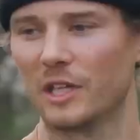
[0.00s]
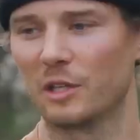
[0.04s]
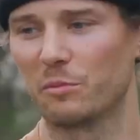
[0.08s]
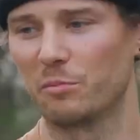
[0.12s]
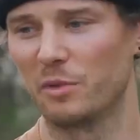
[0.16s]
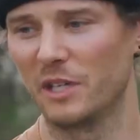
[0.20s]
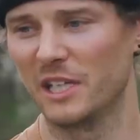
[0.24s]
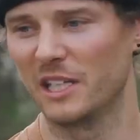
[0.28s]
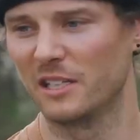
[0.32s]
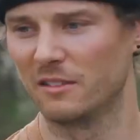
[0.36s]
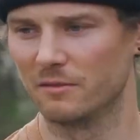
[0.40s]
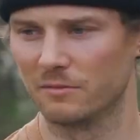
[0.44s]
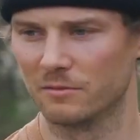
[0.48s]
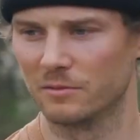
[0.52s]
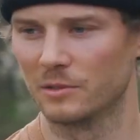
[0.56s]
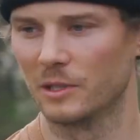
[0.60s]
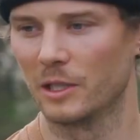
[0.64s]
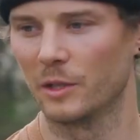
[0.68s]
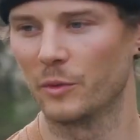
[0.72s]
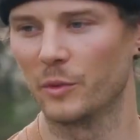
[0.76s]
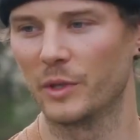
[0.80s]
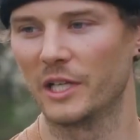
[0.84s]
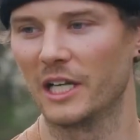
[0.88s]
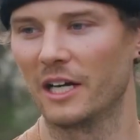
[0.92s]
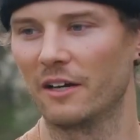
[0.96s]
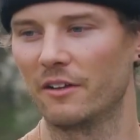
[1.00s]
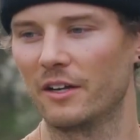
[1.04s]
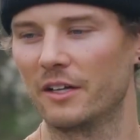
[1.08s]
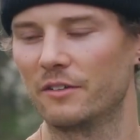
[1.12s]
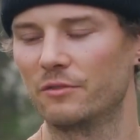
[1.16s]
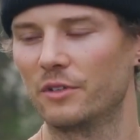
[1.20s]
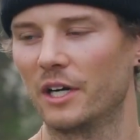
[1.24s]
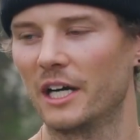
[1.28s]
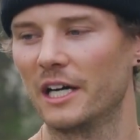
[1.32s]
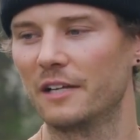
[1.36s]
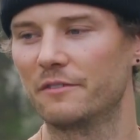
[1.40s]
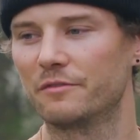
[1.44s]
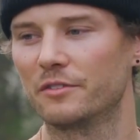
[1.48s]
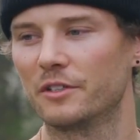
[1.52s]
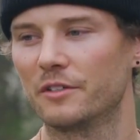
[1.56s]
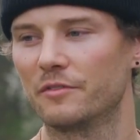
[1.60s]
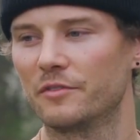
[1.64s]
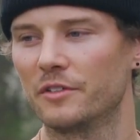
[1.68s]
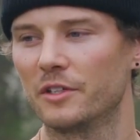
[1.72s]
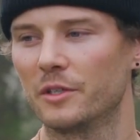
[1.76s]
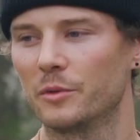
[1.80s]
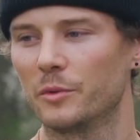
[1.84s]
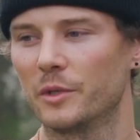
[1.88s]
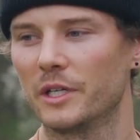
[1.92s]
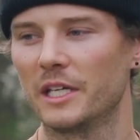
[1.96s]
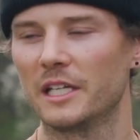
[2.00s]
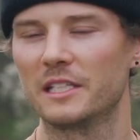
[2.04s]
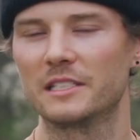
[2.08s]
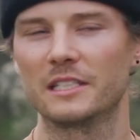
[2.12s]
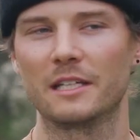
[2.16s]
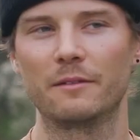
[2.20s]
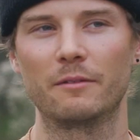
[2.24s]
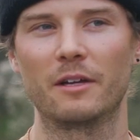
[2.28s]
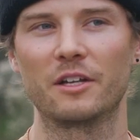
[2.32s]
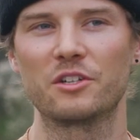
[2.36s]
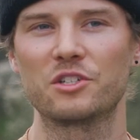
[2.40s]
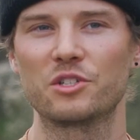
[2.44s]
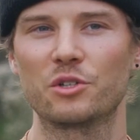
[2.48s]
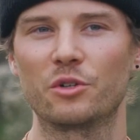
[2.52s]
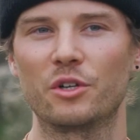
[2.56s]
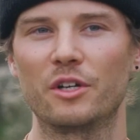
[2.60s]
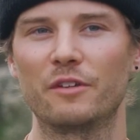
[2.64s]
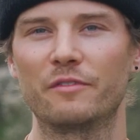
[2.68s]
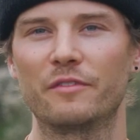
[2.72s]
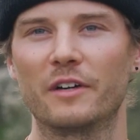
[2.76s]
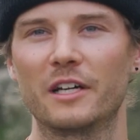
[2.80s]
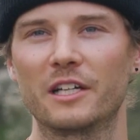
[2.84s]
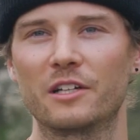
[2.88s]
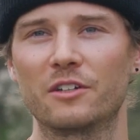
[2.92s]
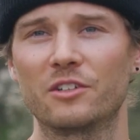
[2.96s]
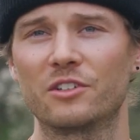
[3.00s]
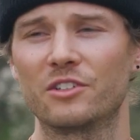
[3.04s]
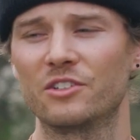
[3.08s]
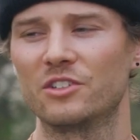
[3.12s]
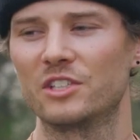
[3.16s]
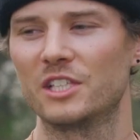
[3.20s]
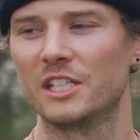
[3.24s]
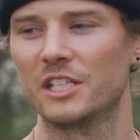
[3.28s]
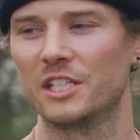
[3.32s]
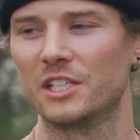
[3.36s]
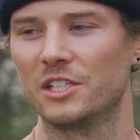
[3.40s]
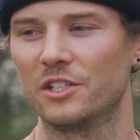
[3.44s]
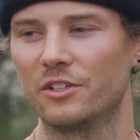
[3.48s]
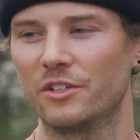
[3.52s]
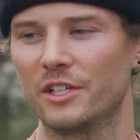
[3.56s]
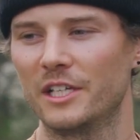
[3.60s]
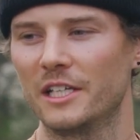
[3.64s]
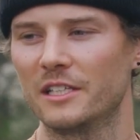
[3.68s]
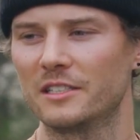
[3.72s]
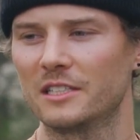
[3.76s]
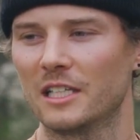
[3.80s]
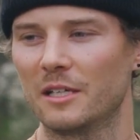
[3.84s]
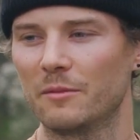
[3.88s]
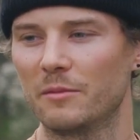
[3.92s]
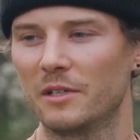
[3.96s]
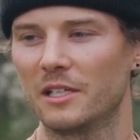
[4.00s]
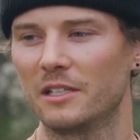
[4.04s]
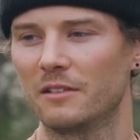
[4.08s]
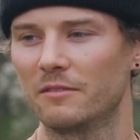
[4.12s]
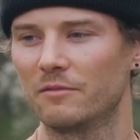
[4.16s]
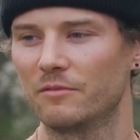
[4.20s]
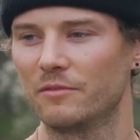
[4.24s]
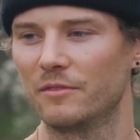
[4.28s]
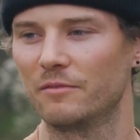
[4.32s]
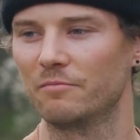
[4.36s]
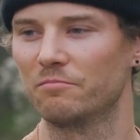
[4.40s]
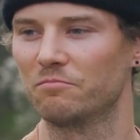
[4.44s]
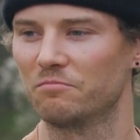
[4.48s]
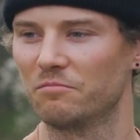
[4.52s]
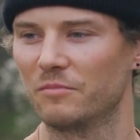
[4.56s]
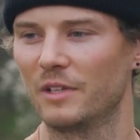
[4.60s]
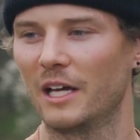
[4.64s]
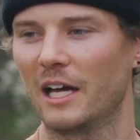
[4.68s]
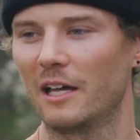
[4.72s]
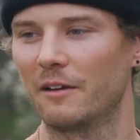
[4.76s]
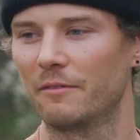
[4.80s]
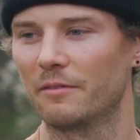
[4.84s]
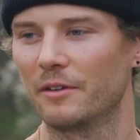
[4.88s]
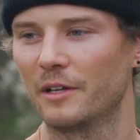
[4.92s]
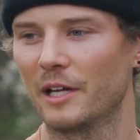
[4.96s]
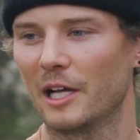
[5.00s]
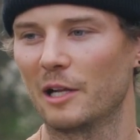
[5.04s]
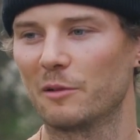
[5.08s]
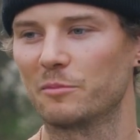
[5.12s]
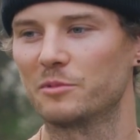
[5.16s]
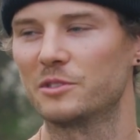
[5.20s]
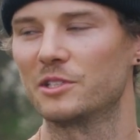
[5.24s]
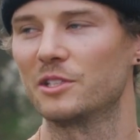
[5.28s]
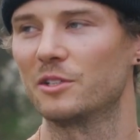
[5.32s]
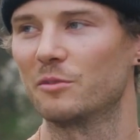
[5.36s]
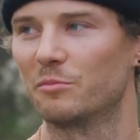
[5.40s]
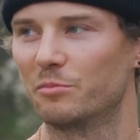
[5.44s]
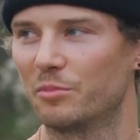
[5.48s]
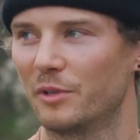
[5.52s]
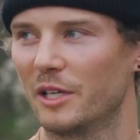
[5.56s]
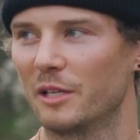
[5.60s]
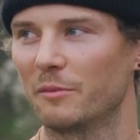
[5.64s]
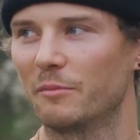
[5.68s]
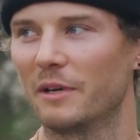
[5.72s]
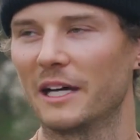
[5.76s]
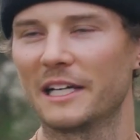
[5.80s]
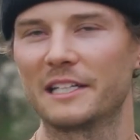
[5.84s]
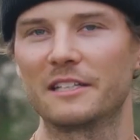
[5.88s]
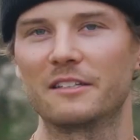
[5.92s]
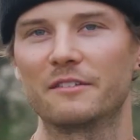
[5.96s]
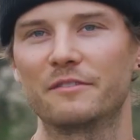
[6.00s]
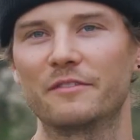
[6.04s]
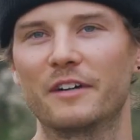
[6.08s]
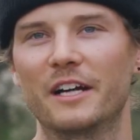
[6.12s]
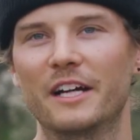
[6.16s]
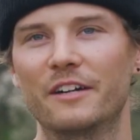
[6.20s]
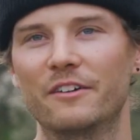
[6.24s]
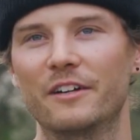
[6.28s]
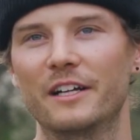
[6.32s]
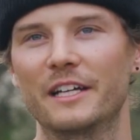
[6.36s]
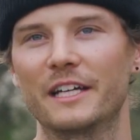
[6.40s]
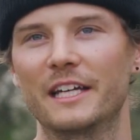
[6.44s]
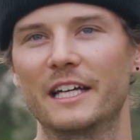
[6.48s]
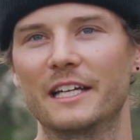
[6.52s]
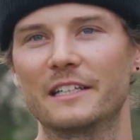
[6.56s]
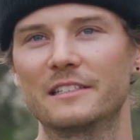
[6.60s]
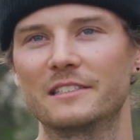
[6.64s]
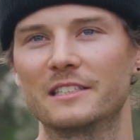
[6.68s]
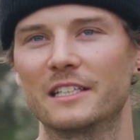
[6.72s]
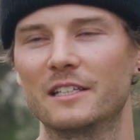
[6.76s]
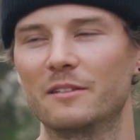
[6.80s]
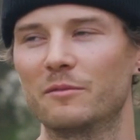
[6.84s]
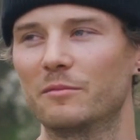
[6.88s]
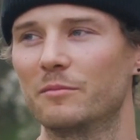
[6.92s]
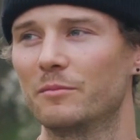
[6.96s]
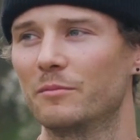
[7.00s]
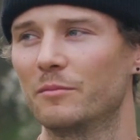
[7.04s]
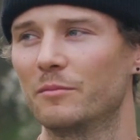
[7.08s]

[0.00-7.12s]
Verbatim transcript: like being without a ride for a few weeks and not sure if I could continue doing this. I mean, that helps you bring back the fire, I guess, and